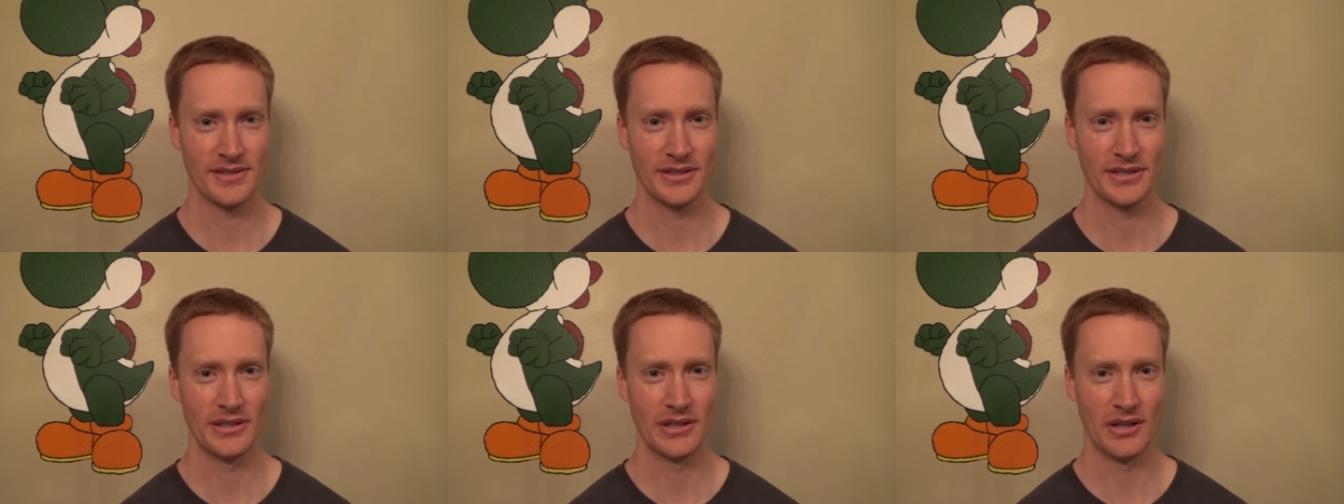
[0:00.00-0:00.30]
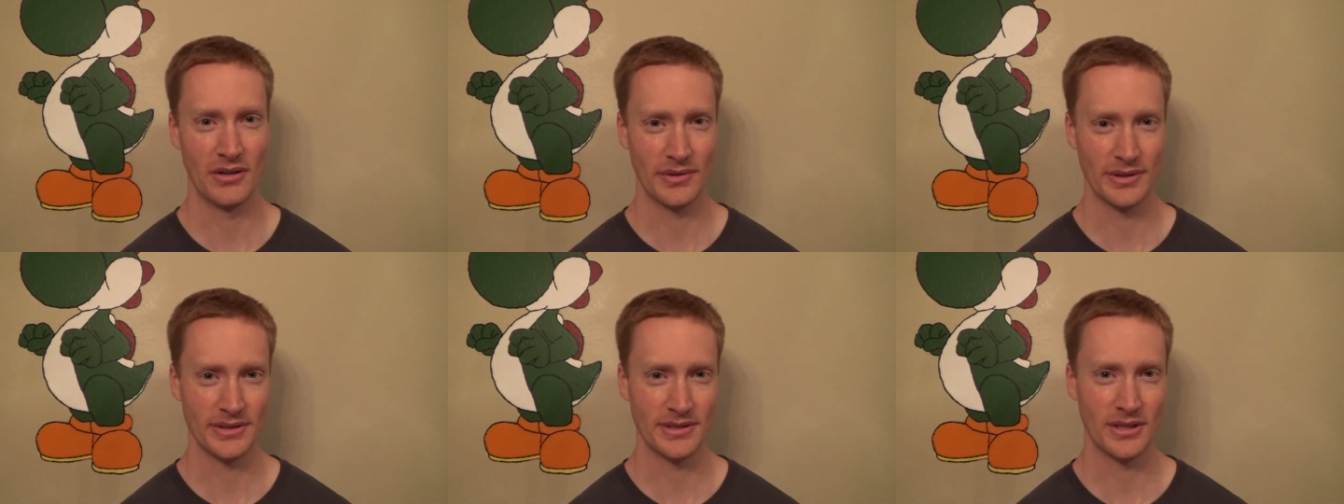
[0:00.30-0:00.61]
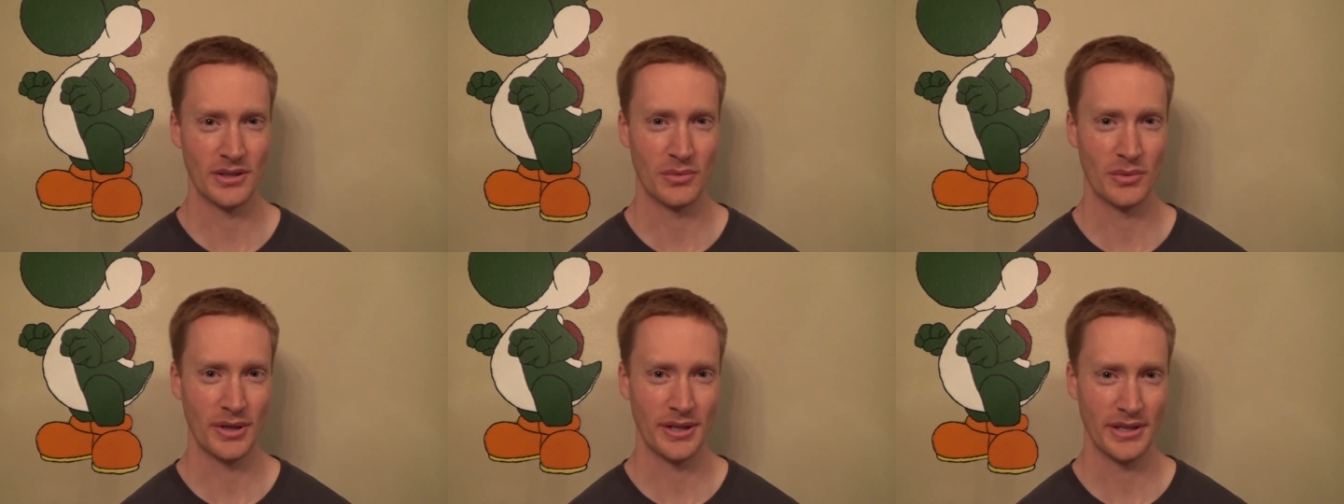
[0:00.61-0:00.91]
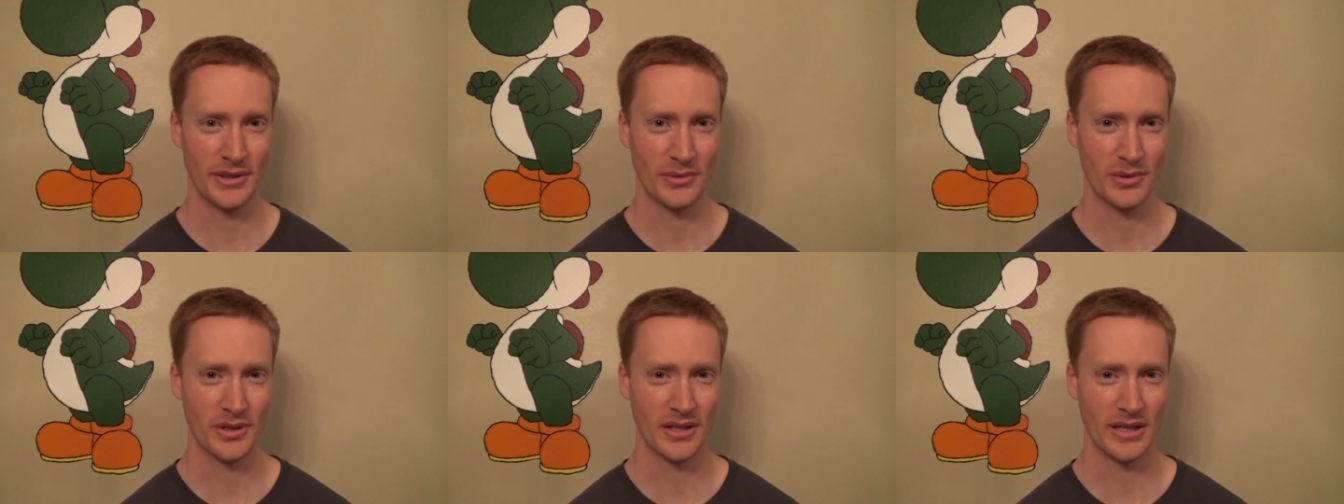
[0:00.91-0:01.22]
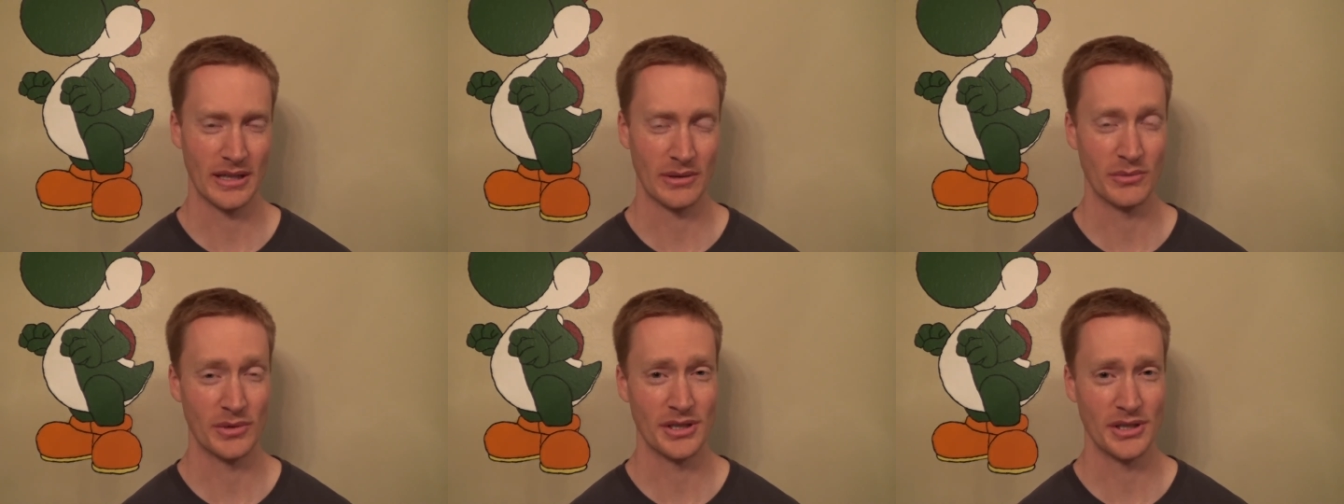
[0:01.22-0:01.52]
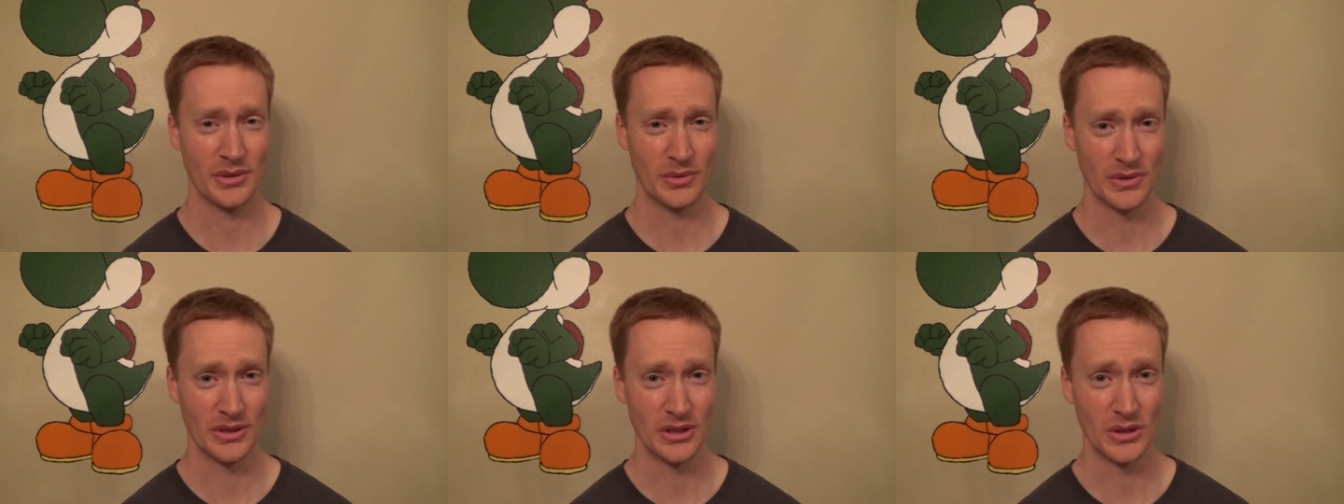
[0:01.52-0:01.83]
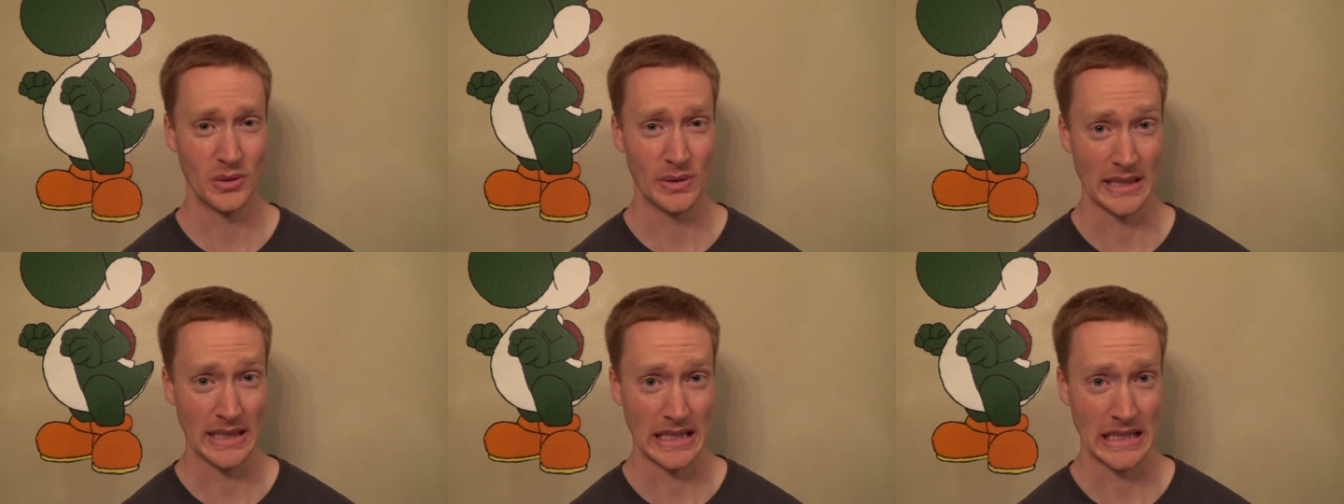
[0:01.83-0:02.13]
so you'd always know where you were and what you were
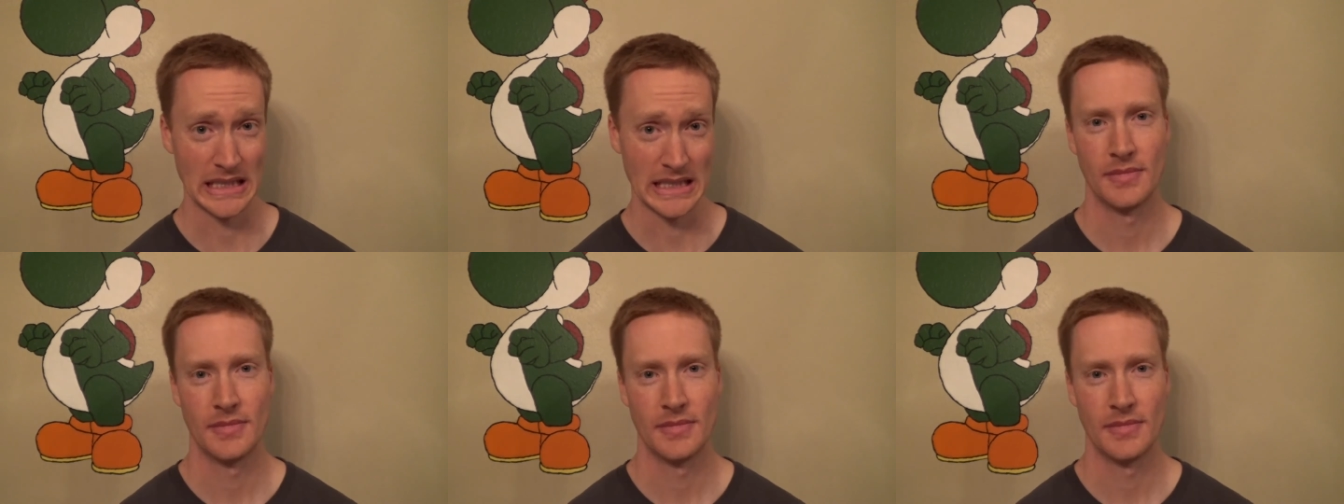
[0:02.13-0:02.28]
doing.